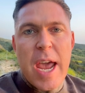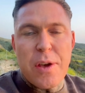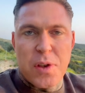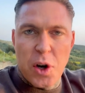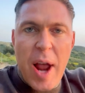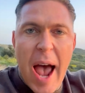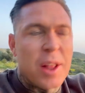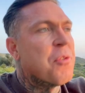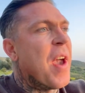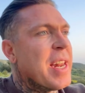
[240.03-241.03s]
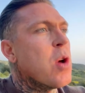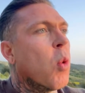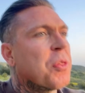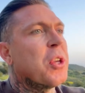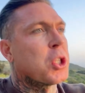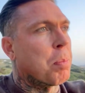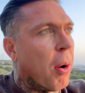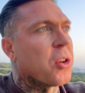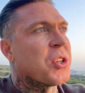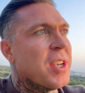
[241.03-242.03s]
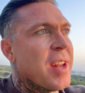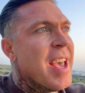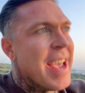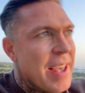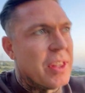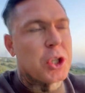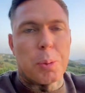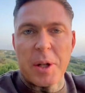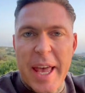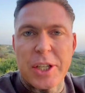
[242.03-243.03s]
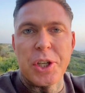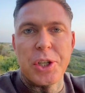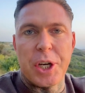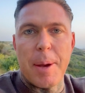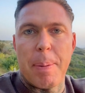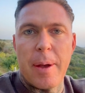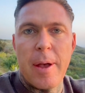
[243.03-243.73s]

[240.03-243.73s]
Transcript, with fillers: You're elevating with this person in this relationship,